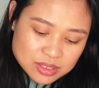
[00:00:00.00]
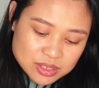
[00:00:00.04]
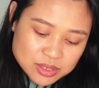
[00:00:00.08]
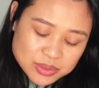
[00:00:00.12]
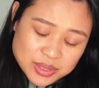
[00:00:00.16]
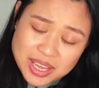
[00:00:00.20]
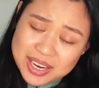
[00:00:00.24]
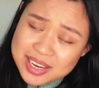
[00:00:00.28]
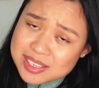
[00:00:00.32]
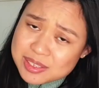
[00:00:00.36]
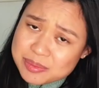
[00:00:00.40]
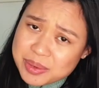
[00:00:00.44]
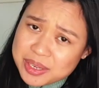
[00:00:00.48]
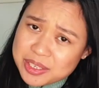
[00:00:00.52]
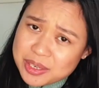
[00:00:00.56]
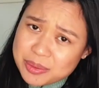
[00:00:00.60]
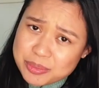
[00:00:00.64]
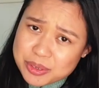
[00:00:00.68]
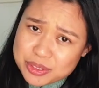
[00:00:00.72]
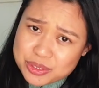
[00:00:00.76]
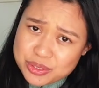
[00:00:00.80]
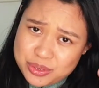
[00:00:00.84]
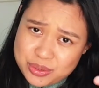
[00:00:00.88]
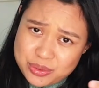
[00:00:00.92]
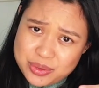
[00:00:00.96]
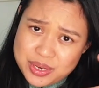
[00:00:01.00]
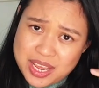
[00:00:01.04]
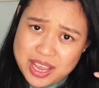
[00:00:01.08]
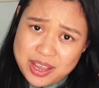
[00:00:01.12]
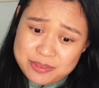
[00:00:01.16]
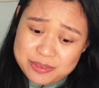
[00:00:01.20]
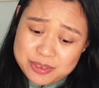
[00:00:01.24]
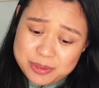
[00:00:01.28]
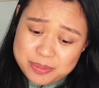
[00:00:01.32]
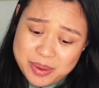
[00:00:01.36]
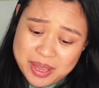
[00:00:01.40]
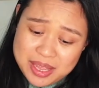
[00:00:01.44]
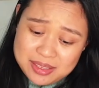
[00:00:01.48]
So that is my number two, and
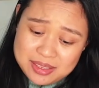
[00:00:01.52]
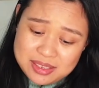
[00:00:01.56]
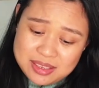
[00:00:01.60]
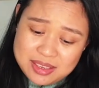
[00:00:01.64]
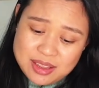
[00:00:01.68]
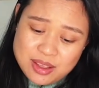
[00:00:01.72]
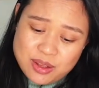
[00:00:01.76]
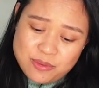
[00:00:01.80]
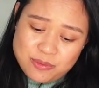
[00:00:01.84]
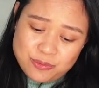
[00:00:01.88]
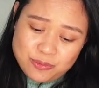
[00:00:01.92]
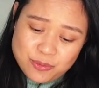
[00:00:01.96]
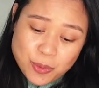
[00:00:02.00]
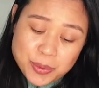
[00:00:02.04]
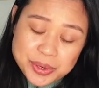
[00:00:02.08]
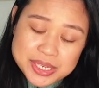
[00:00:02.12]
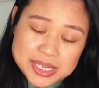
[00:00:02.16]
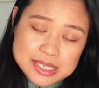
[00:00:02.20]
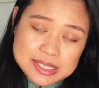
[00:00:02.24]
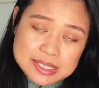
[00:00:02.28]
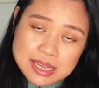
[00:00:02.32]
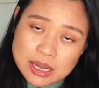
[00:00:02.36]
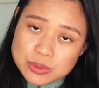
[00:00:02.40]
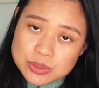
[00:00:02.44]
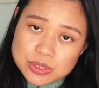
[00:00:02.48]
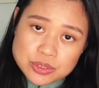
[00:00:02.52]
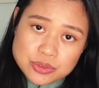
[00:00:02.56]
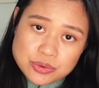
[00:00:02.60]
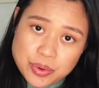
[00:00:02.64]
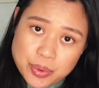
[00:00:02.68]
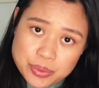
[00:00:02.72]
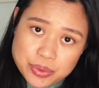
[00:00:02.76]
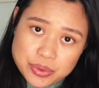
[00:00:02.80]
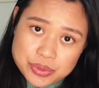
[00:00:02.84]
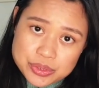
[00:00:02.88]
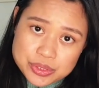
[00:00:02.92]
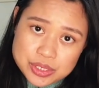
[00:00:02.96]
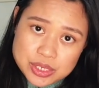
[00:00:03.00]
I've spent 14,000
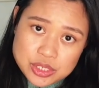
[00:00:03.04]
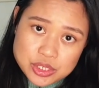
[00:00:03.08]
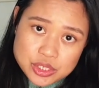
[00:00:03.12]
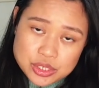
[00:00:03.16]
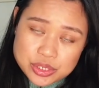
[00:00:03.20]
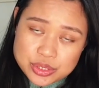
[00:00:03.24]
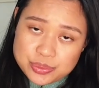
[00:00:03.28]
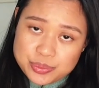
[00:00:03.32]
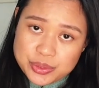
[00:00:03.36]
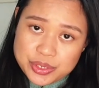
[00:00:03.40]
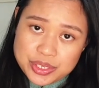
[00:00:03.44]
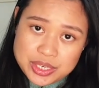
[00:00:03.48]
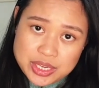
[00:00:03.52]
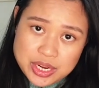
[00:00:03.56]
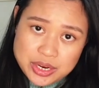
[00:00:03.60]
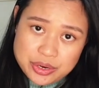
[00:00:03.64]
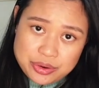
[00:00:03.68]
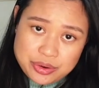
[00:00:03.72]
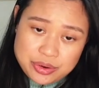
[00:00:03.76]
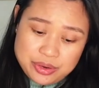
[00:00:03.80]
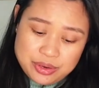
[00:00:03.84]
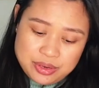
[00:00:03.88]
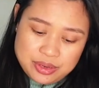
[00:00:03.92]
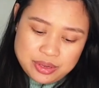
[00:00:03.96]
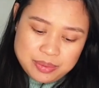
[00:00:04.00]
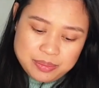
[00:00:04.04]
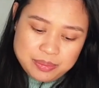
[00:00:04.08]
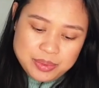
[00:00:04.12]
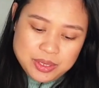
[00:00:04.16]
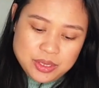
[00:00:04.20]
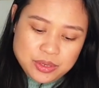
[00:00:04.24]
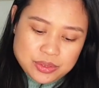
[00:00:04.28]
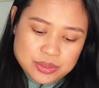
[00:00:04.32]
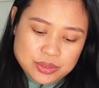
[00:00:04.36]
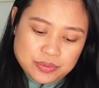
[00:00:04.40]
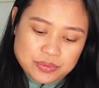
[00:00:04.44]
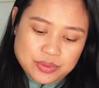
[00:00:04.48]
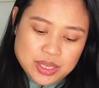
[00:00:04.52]
kroners in just 1 year
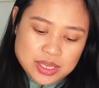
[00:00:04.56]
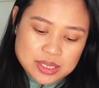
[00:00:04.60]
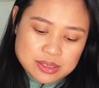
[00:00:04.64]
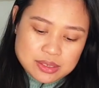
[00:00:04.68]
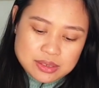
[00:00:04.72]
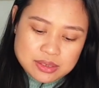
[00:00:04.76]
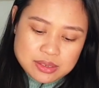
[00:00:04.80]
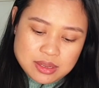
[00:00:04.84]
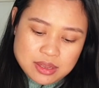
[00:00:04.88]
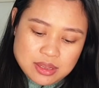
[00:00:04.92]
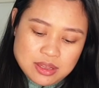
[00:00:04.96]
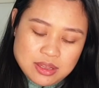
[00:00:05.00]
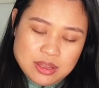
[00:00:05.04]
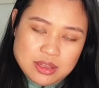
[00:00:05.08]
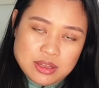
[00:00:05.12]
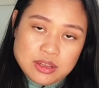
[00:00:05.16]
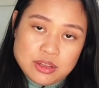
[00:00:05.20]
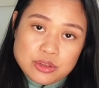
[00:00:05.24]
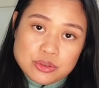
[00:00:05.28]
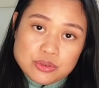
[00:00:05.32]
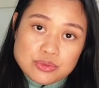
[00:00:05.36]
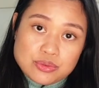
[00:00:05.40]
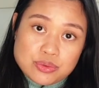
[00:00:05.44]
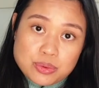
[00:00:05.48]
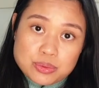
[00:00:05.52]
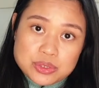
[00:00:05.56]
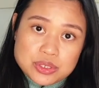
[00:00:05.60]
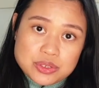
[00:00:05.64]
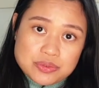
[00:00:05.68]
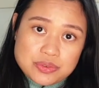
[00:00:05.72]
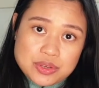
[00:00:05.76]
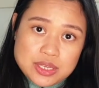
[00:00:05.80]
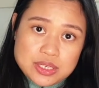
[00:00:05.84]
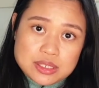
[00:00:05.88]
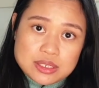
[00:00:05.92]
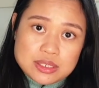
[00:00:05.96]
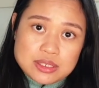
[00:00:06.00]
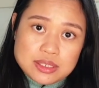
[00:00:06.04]
because of this
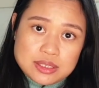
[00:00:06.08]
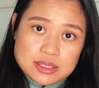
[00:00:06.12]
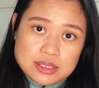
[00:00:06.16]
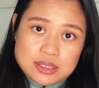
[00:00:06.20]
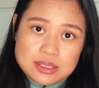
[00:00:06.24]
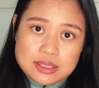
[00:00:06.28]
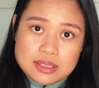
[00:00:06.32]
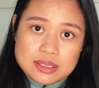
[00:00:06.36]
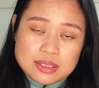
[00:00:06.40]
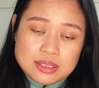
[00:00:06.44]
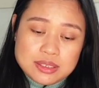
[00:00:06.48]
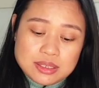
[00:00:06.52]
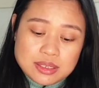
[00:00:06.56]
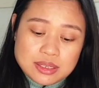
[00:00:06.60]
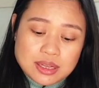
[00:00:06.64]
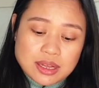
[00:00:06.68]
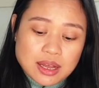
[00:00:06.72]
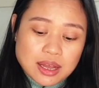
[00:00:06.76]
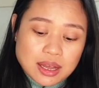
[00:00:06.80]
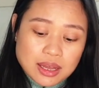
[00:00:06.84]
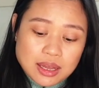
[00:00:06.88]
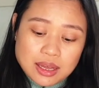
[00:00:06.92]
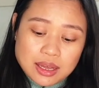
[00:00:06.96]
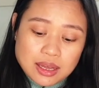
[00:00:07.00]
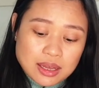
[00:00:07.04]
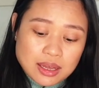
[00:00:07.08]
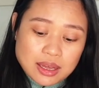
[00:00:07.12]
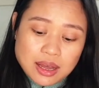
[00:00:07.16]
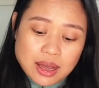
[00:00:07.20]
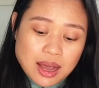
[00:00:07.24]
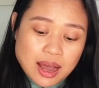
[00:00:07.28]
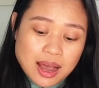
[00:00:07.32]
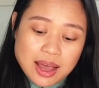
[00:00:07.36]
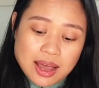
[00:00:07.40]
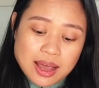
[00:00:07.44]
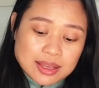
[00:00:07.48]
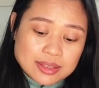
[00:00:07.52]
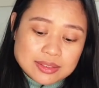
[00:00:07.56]
groceries. That's
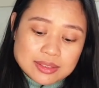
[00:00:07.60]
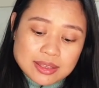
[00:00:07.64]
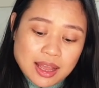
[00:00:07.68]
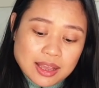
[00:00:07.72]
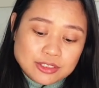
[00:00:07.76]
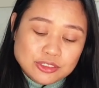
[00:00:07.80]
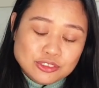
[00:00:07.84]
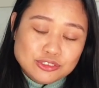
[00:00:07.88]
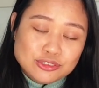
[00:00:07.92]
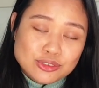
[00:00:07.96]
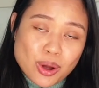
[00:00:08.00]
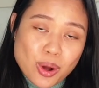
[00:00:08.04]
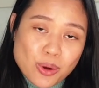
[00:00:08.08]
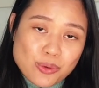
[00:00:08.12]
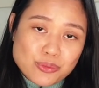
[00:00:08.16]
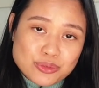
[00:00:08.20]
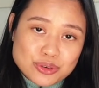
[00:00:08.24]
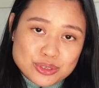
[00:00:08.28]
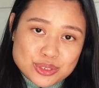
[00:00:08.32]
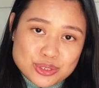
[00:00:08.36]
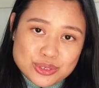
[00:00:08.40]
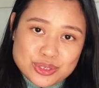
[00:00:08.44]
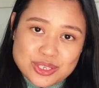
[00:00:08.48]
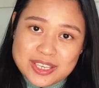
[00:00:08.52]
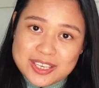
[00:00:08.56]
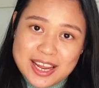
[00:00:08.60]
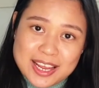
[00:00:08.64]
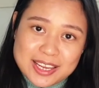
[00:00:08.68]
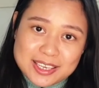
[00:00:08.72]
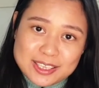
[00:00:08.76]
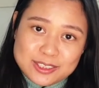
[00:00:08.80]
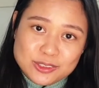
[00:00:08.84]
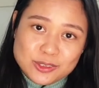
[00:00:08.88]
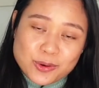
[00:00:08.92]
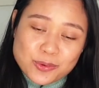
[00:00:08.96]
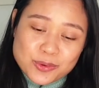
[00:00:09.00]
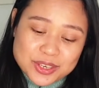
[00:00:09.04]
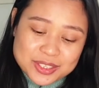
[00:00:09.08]
I know for sure that I
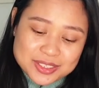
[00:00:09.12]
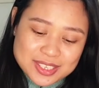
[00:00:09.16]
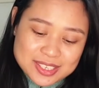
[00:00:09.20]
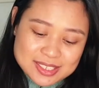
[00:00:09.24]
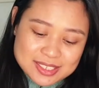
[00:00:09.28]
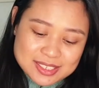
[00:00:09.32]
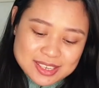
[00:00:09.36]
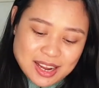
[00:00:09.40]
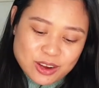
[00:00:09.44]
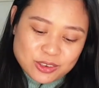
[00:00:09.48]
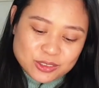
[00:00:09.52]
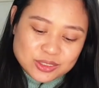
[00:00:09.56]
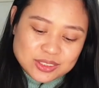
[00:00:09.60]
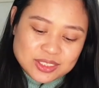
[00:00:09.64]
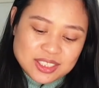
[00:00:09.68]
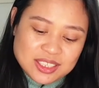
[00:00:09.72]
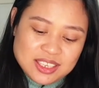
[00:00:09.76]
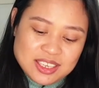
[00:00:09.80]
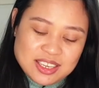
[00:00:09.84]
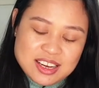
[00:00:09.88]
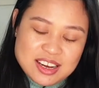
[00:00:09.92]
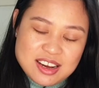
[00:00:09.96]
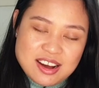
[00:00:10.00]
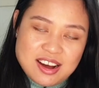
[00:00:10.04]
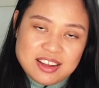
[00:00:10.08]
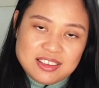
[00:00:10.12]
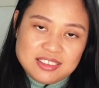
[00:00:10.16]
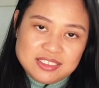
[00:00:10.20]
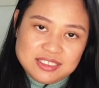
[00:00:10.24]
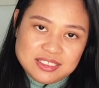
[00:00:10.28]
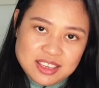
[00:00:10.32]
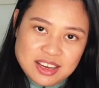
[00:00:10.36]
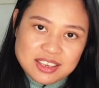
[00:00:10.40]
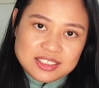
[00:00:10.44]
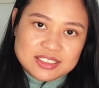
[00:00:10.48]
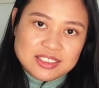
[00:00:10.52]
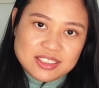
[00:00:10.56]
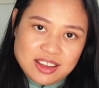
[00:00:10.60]
can lower this down a
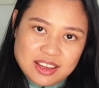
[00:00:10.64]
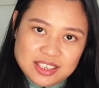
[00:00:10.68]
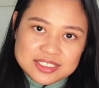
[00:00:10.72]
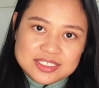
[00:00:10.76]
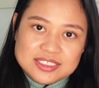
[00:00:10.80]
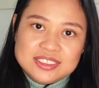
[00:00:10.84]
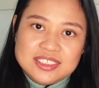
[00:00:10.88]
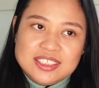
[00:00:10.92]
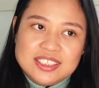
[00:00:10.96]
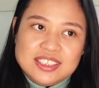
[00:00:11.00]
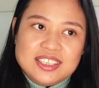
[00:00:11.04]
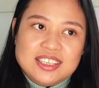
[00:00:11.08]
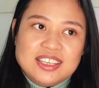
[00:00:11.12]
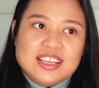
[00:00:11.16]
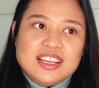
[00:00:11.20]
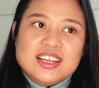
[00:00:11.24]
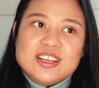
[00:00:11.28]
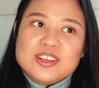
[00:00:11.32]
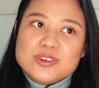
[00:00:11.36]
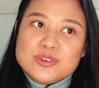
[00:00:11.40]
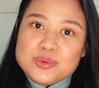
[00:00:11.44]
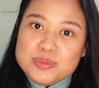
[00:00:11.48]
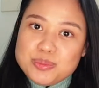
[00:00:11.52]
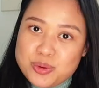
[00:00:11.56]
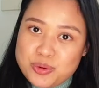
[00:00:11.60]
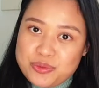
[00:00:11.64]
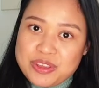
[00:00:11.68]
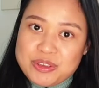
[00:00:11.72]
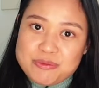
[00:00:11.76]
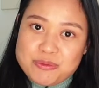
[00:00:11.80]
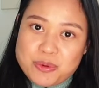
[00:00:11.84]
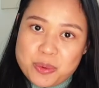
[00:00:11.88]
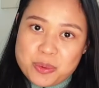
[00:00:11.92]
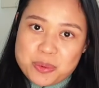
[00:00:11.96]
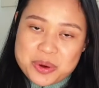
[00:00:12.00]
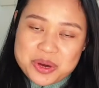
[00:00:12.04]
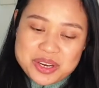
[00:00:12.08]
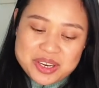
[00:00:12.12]
lot
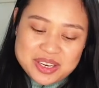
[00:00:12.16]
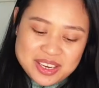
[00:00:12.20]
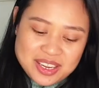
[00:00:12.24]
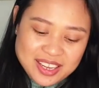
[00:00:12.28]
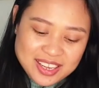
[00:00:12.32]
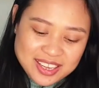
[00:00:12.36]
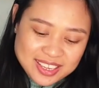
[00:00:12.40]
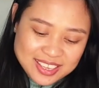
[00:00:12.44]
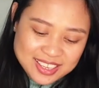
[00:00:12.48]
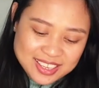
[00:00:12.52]
moving forward.